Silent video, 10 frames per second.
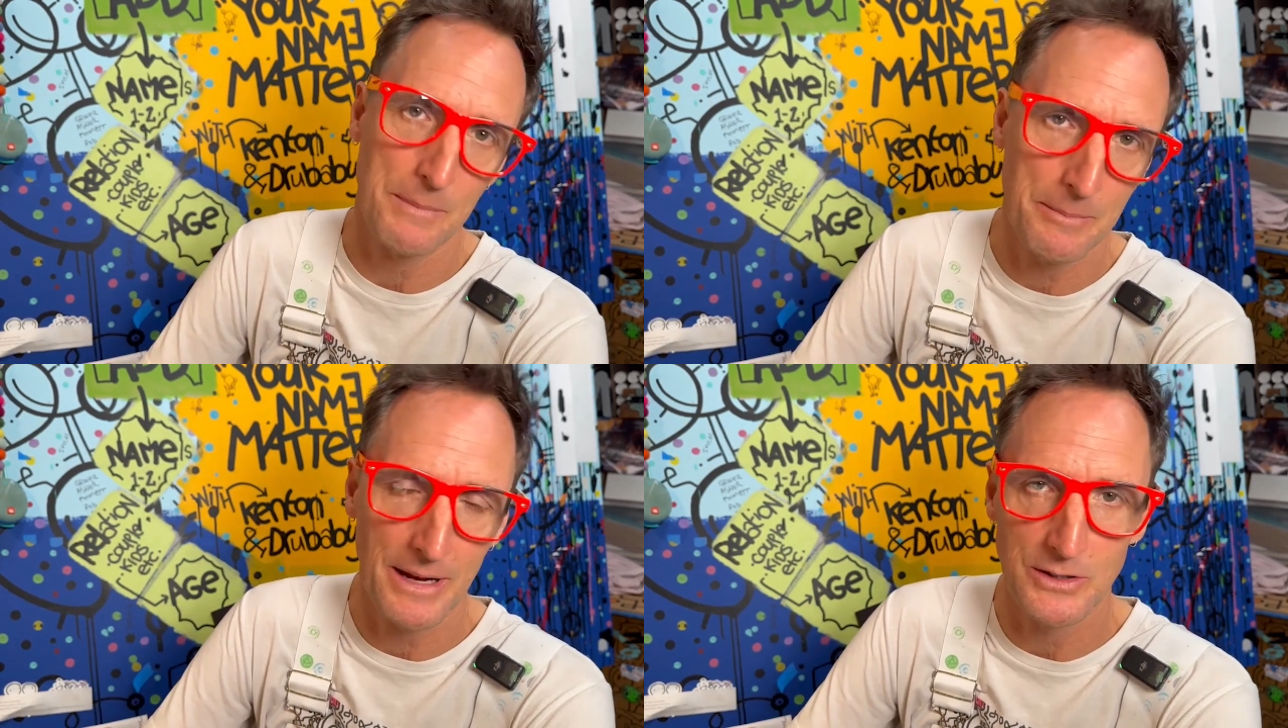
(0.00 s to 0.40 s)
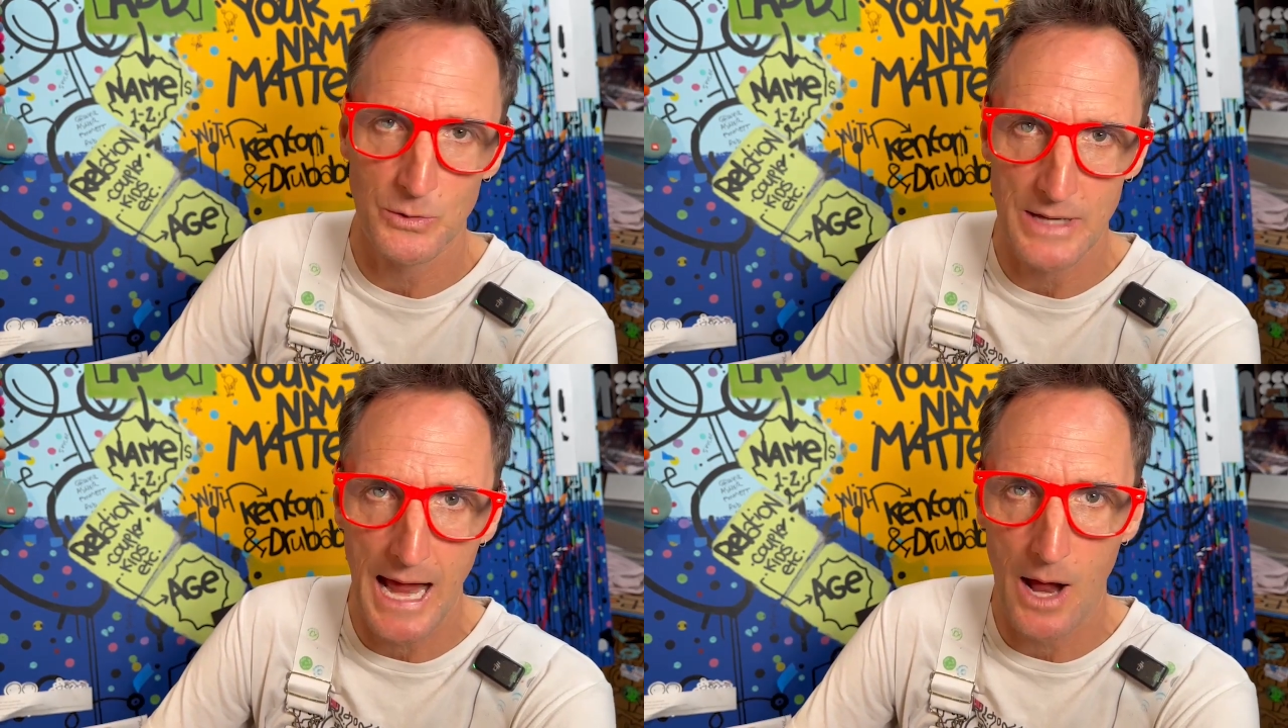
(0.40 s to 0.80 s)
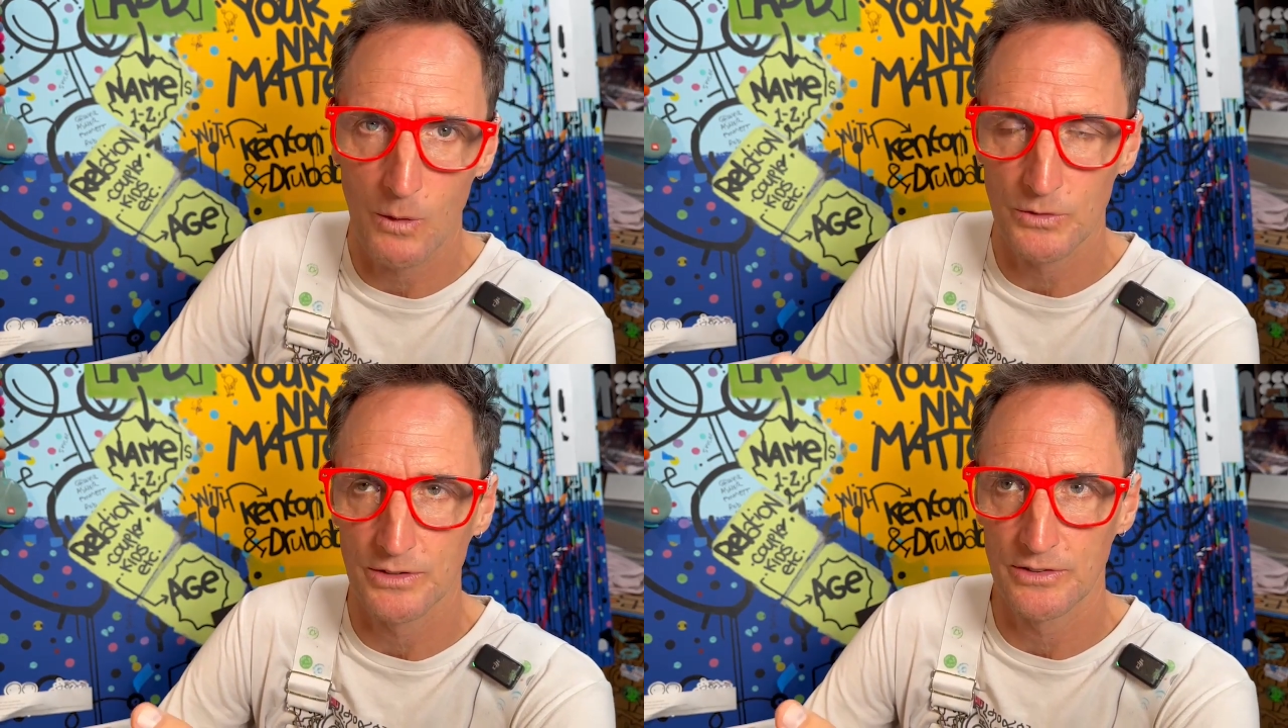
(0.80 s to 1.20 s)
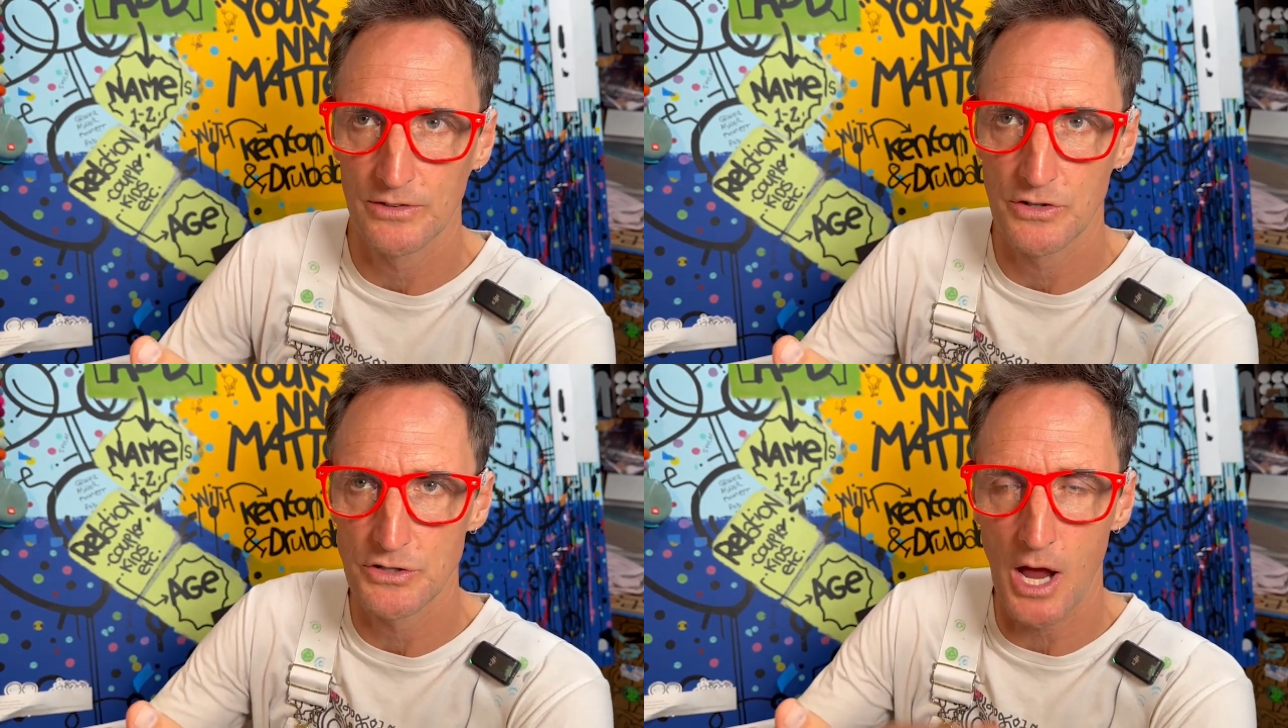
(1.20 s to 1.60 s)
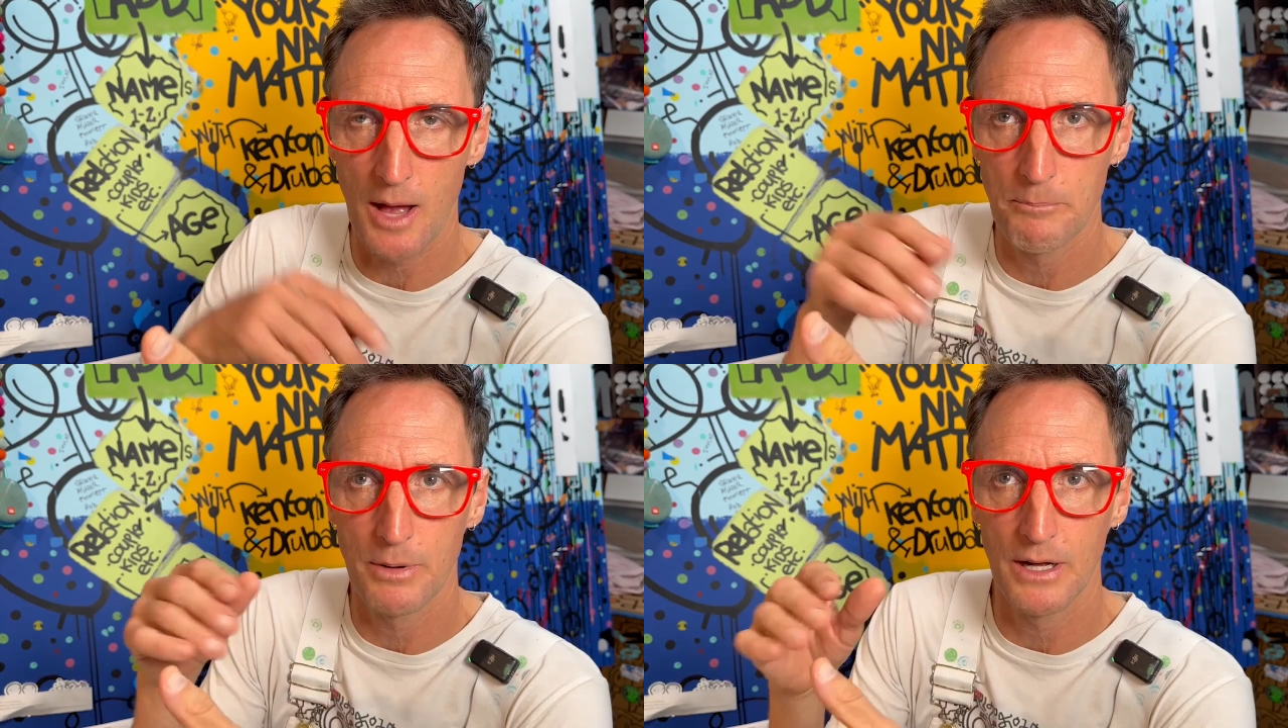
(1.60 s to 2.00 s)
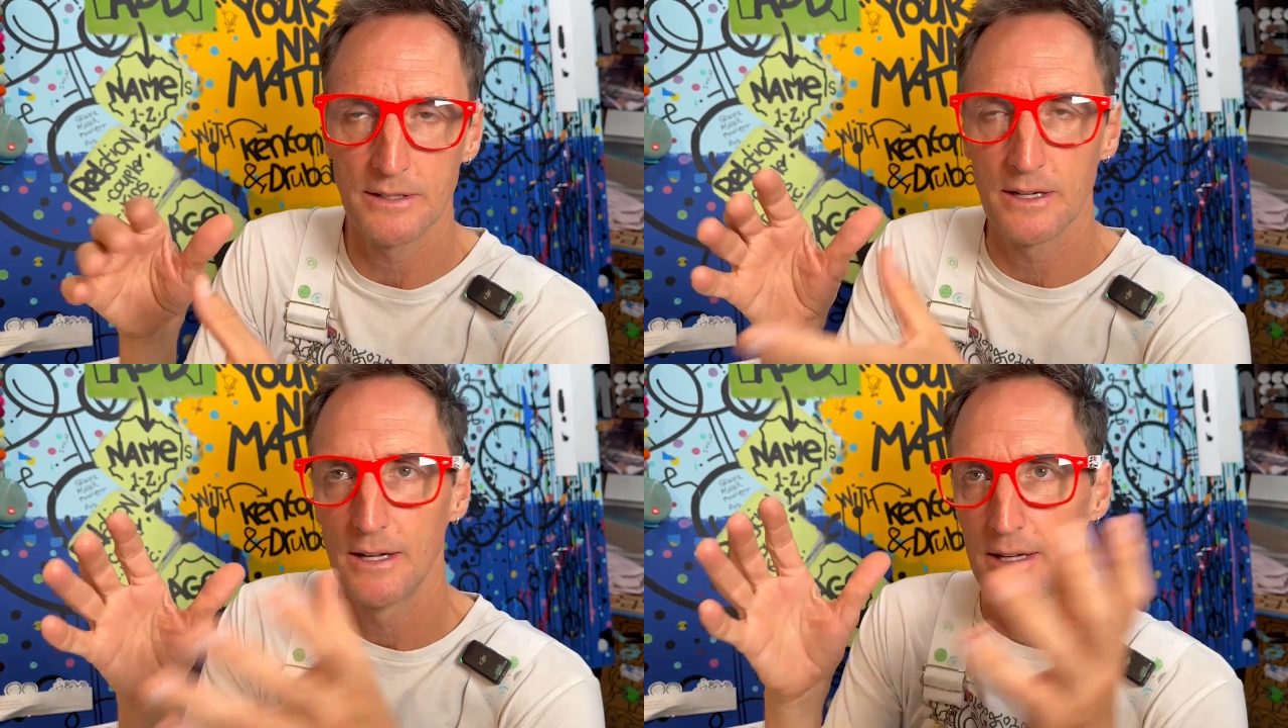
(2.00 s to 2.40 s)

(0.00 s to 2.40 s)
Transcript: maybe I do now since it's a job, but